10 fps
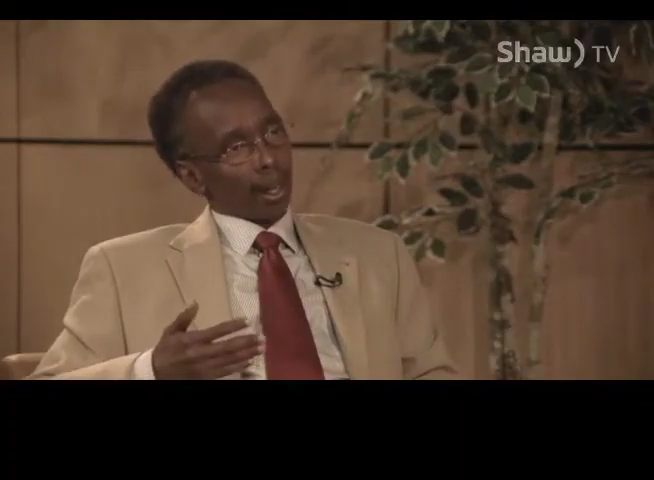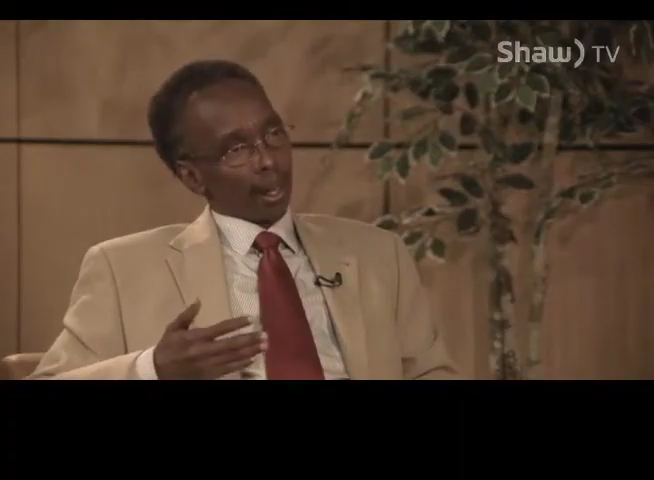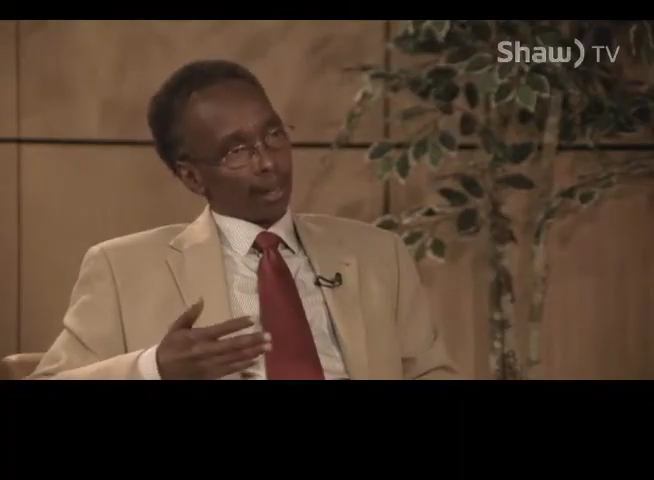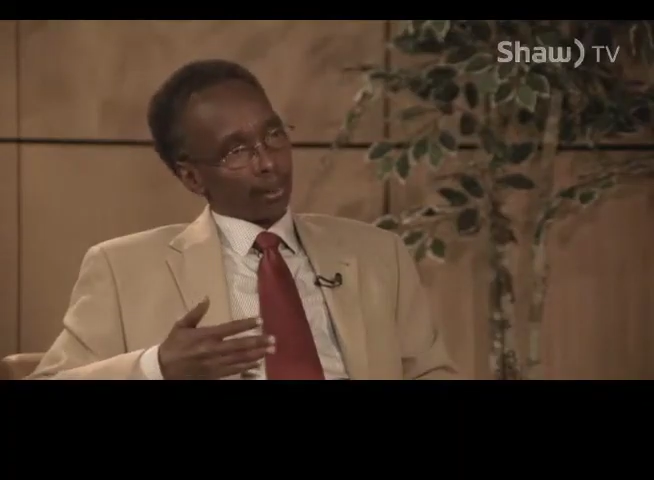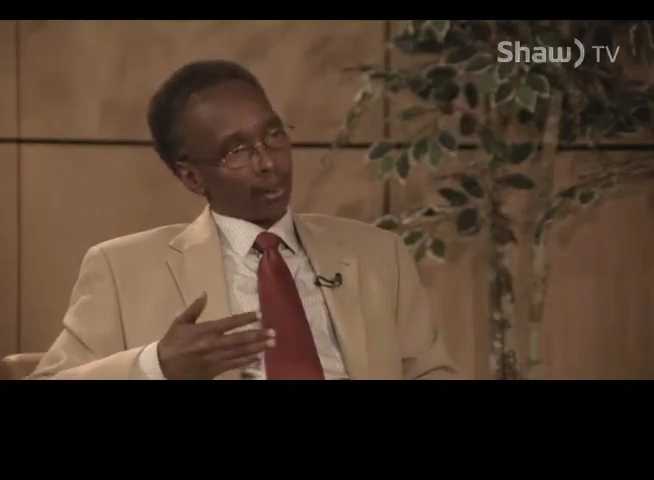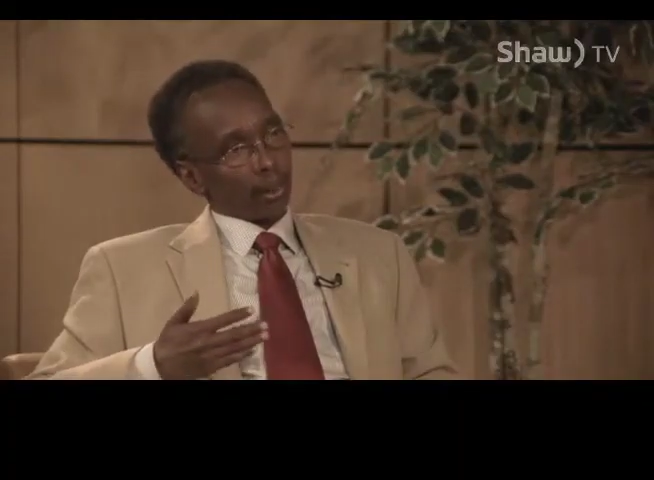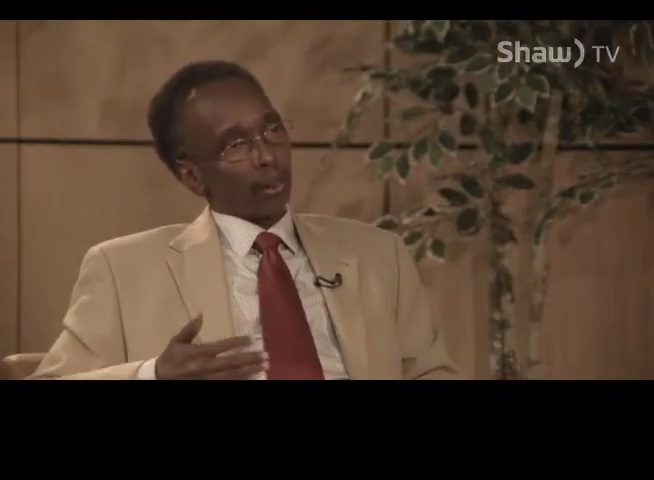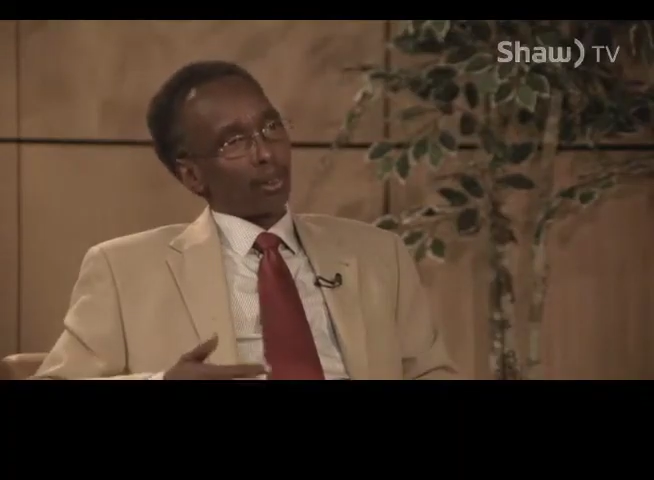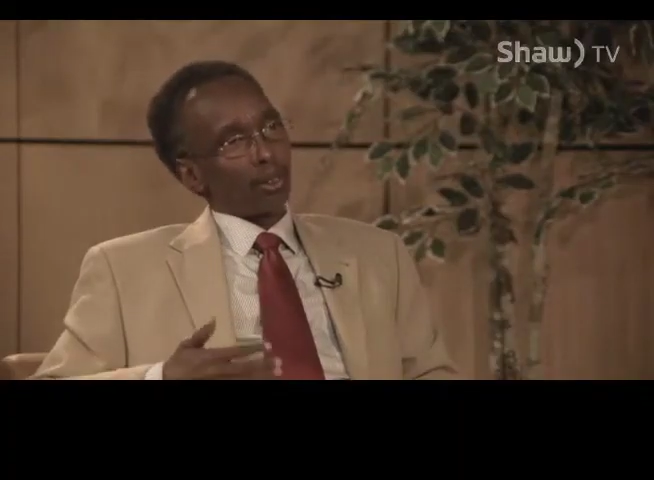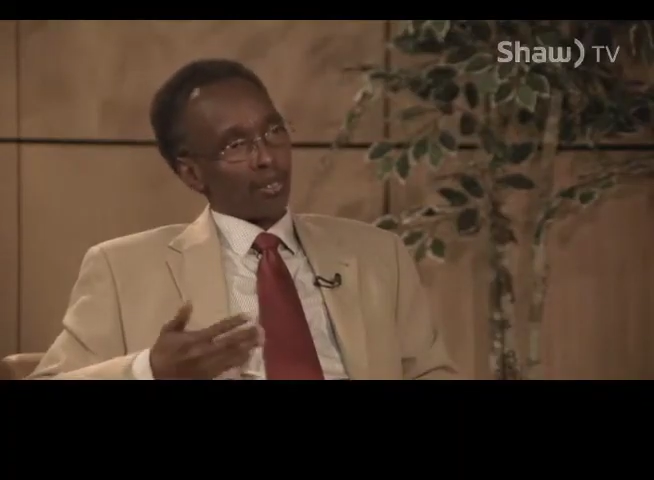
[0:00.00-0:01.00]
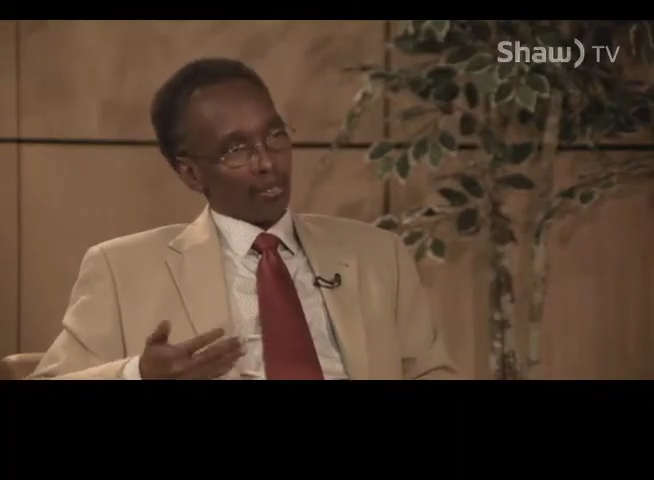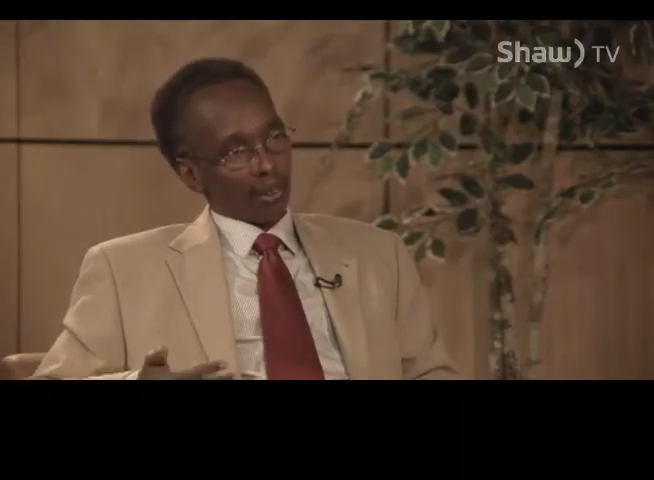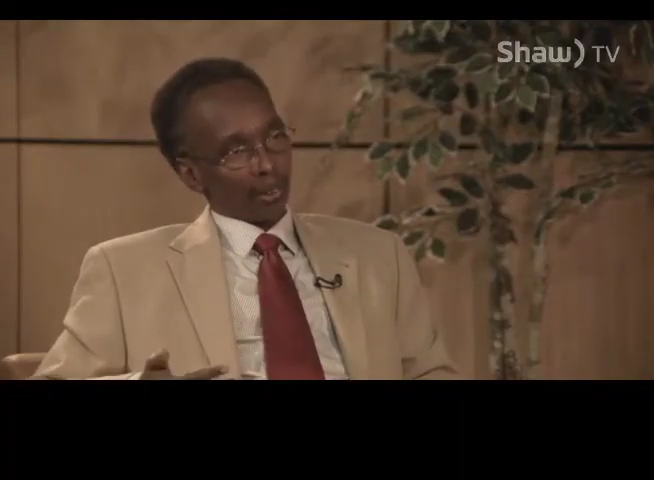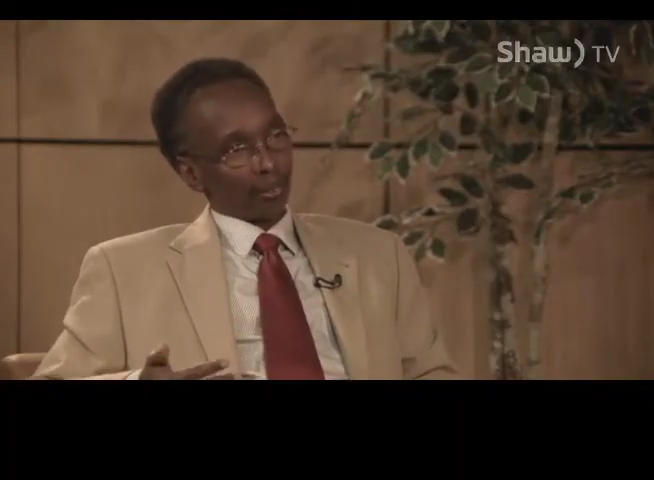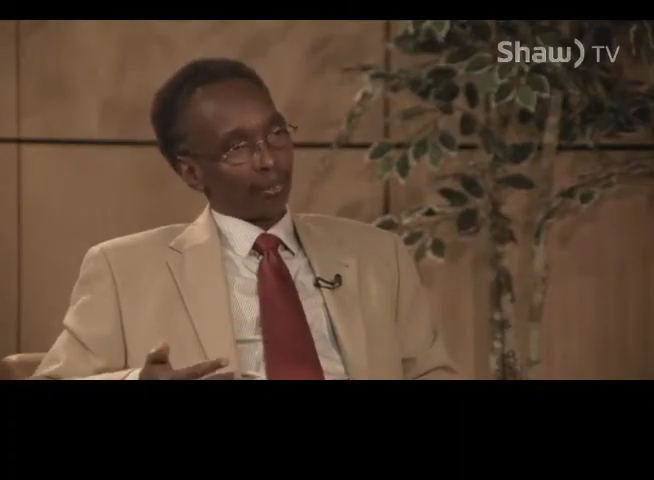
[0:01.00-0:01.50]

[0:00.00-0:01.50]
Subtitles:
and talking on the phone